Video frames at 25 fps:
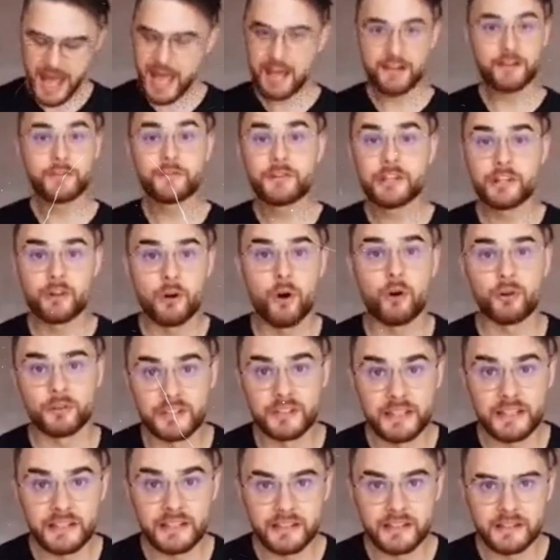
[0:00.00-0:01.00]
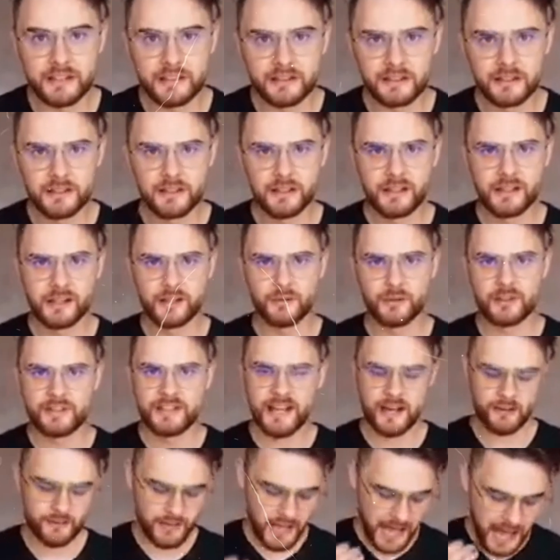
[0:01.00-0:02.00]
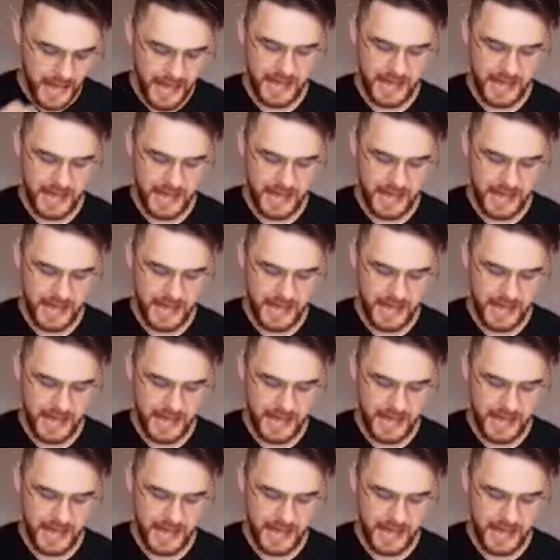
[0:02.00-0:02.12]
any recording, without